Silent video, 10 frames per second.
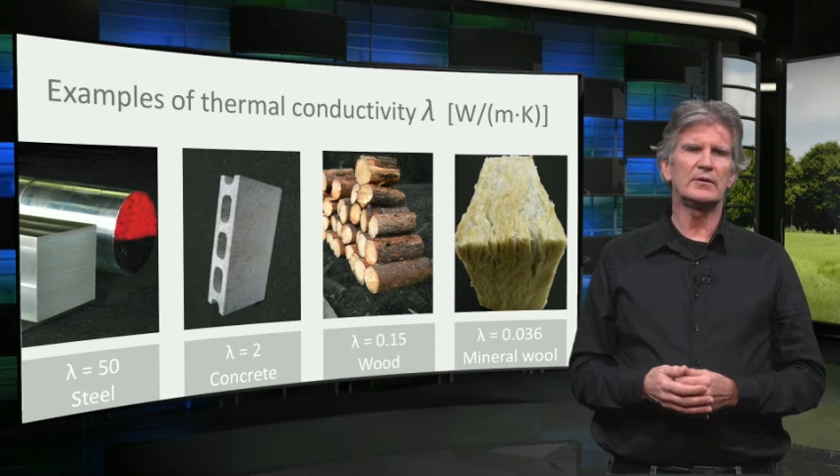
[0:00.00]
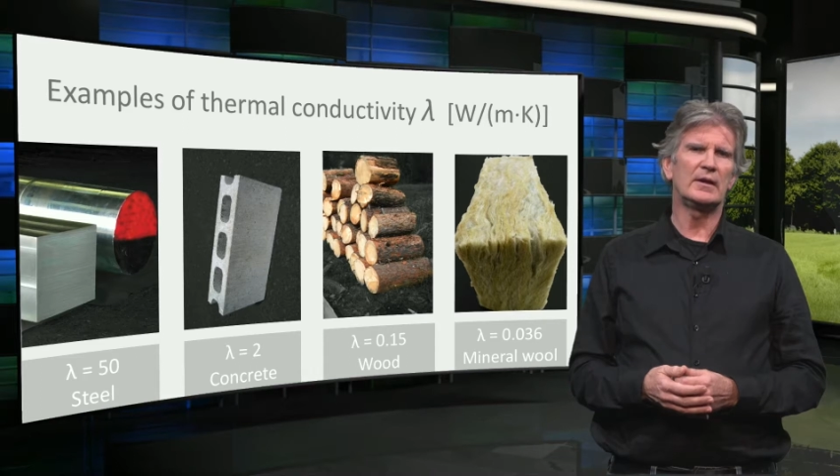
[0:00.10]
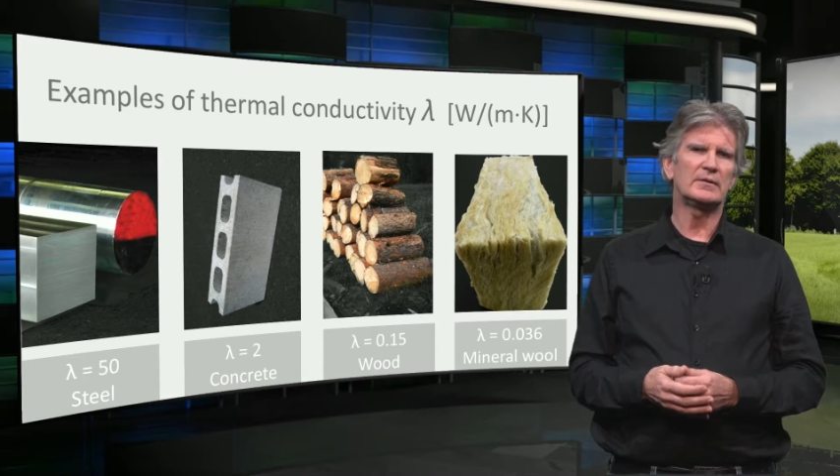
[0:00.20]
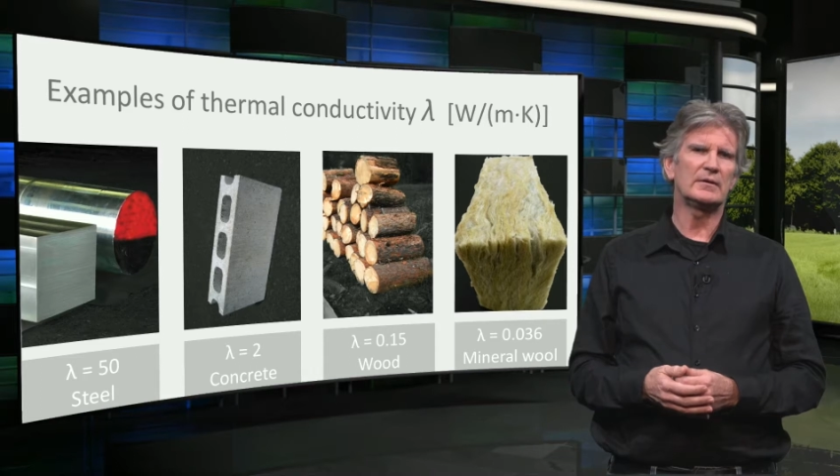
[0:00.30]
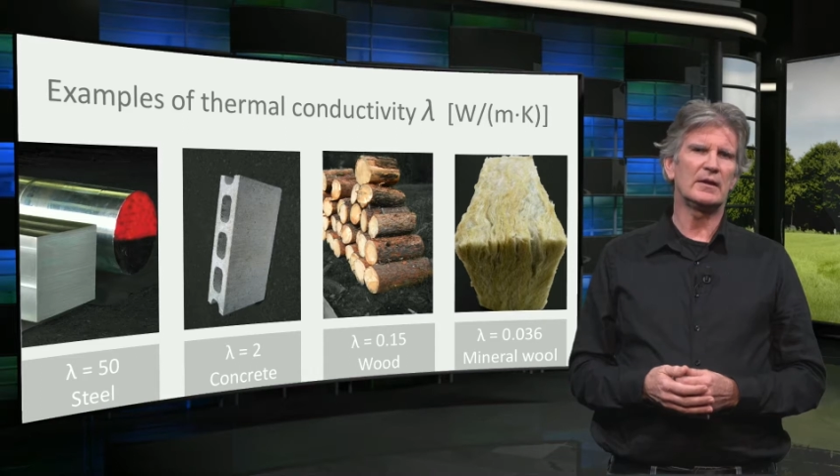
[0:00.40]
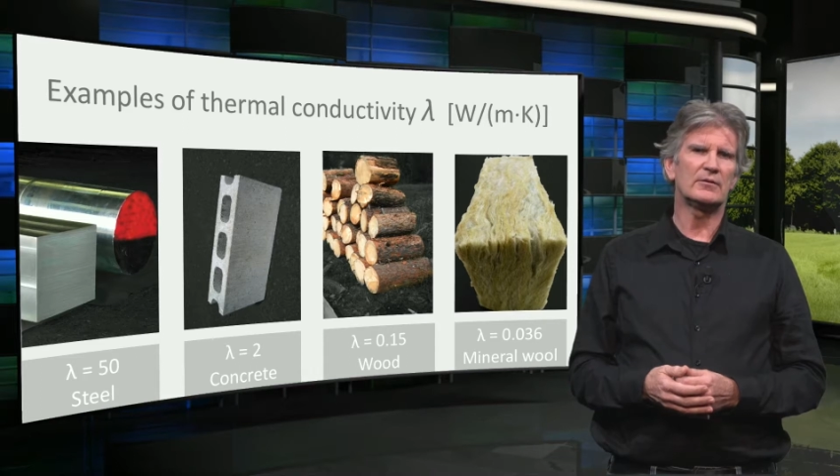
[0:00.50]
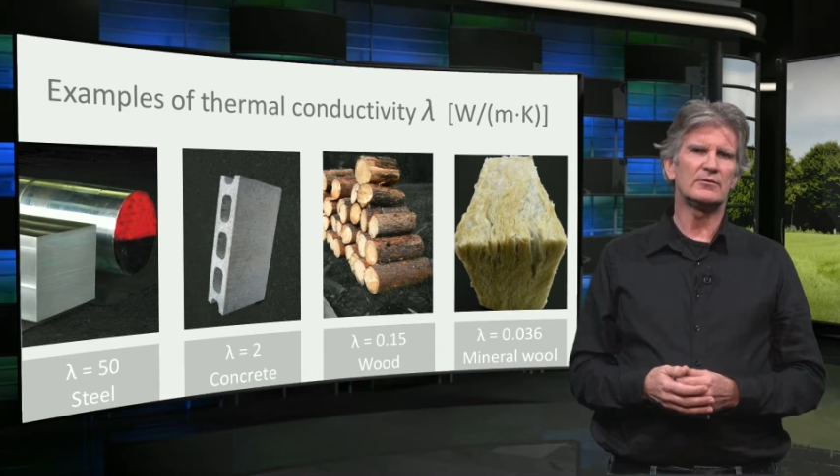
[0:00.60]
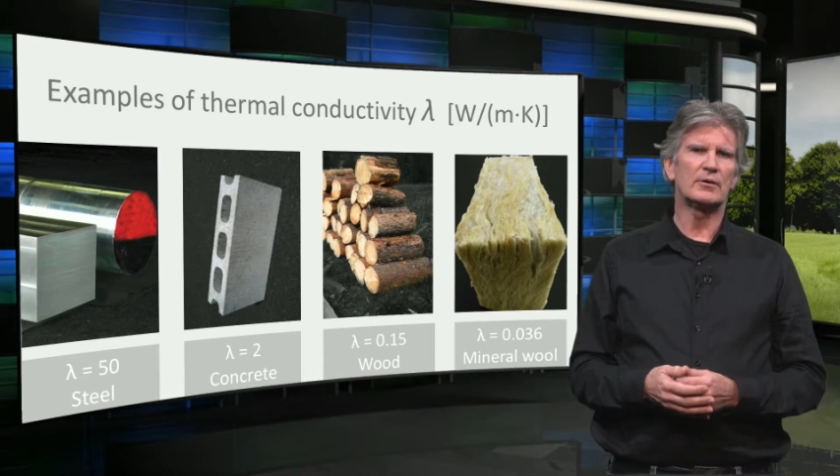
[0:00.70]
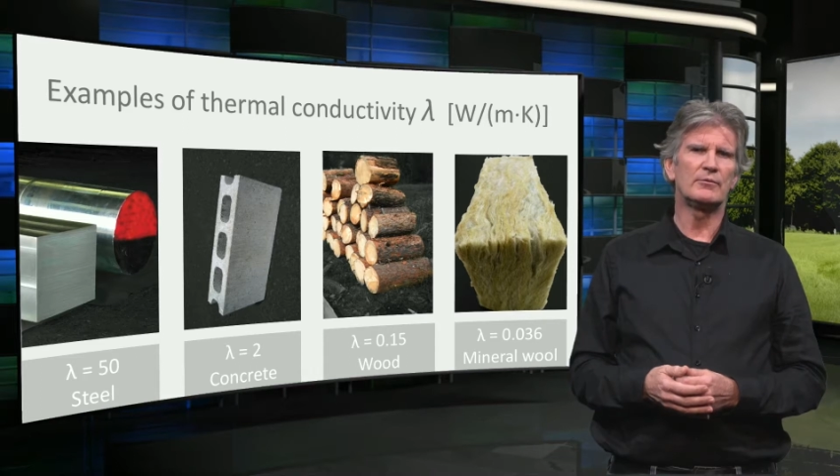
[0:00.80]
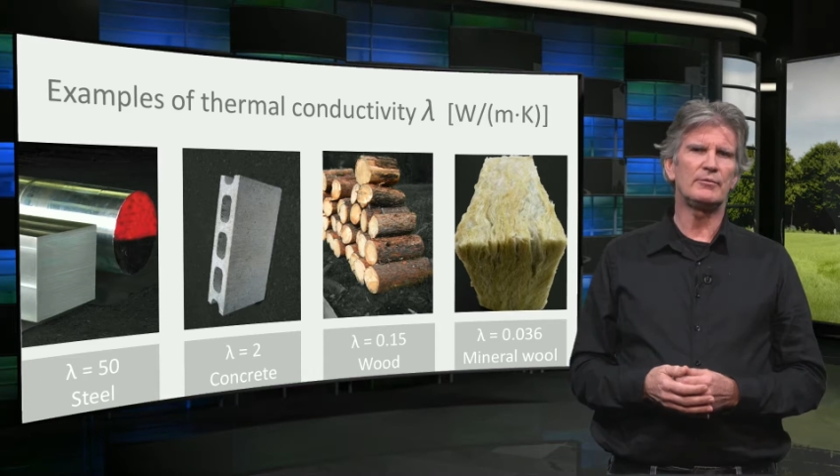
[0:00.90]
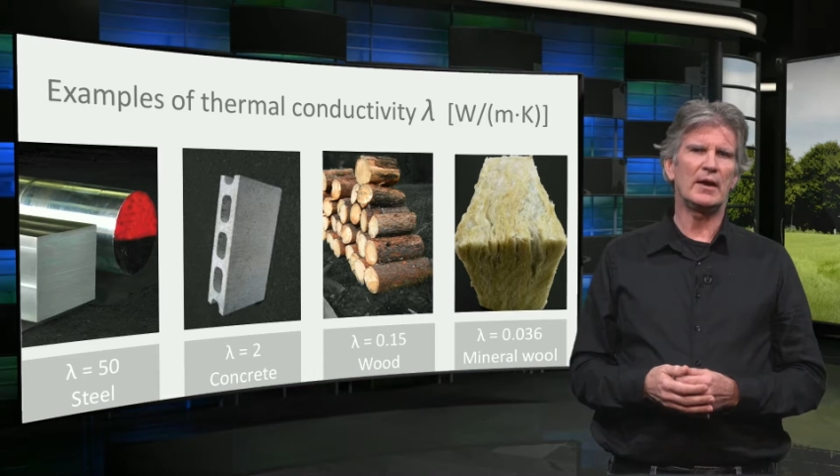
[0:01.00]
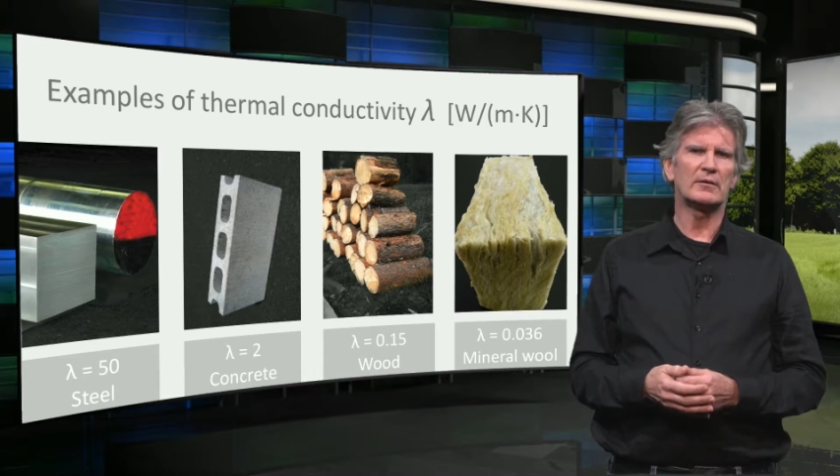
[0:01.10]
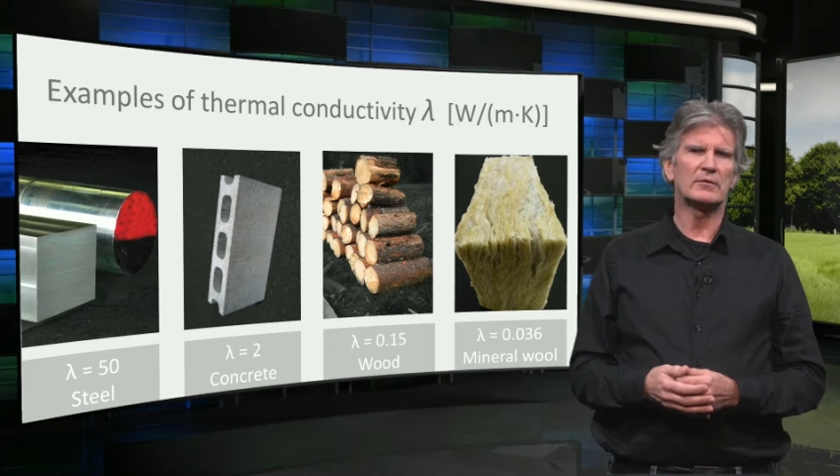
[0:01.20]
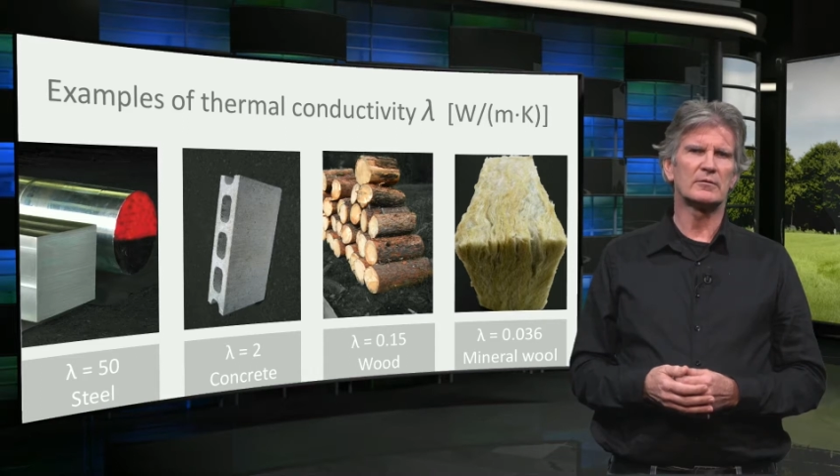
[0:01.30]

the internet you can find